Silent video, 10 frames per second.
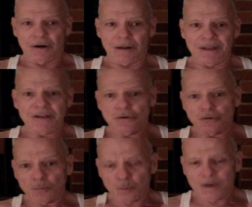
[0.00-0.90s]
I mean,
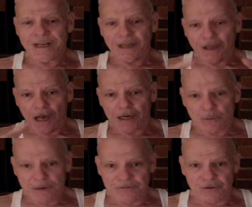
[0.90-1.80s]
you'll read a lot of
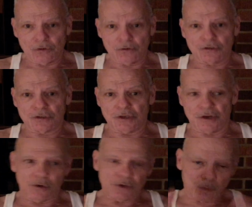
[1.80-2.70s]
reviews,
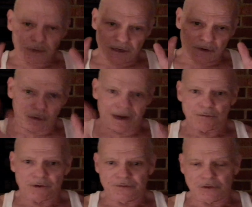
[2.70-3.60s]
you'll read great
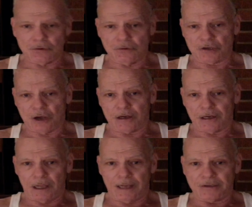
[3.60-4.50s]
reviews
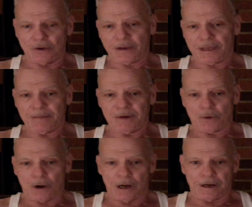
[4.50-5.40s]
online, don't get me
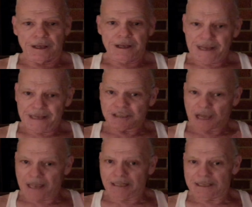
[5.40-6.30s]
wrong. It's
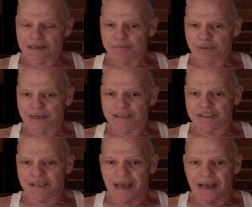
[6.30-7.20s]
highly
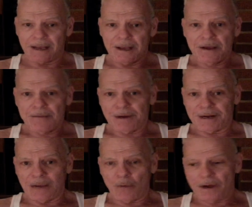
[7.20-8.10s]
praised DAC. But
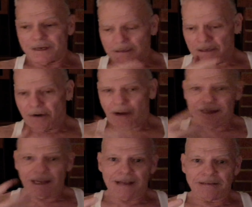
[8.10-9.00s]
I
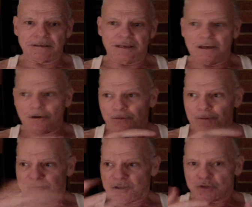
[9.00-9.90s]
like to hear
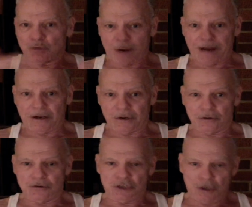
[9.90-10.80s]
from just
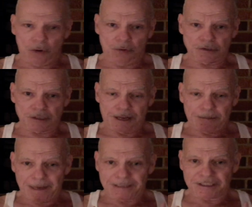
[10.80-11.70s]
regular Joes like
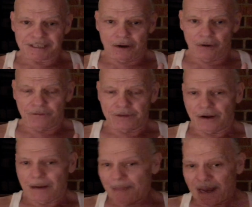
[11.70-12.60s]
myself.
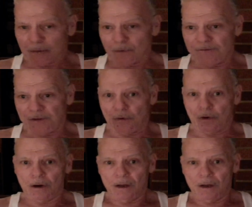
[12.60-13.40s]
I'm not a reviewer.